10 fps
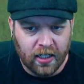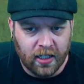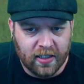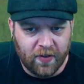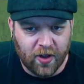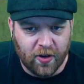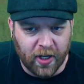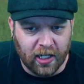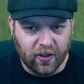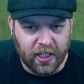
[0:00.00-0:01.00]
Let's have a
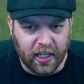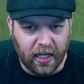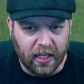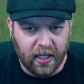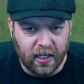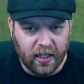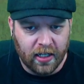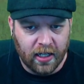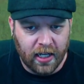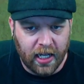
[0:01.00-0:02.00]
quick look here.
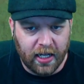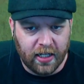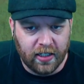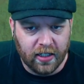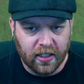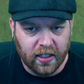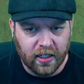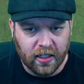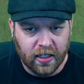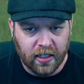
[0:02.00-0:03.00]
Headed?
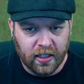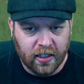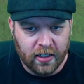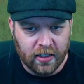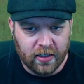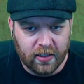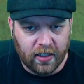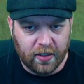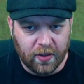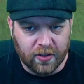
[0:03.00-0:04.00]

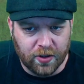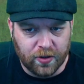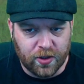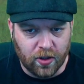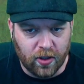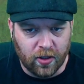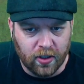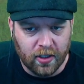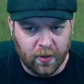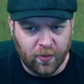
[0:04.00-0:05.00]
Not too sure.
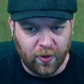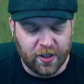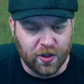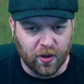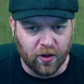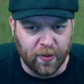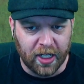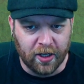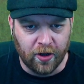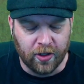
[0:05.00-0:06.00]
I'm pretty sure it'll
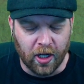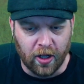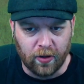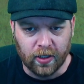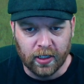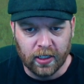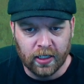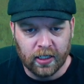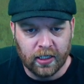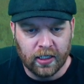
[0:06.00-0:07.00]
be an own goal.
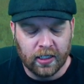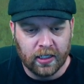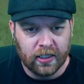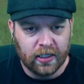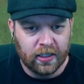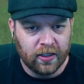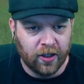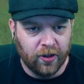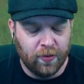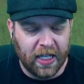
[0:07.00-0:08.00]

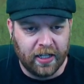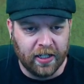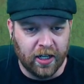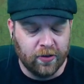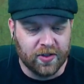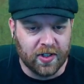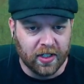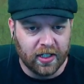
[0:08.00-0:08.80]
Who bloody knows?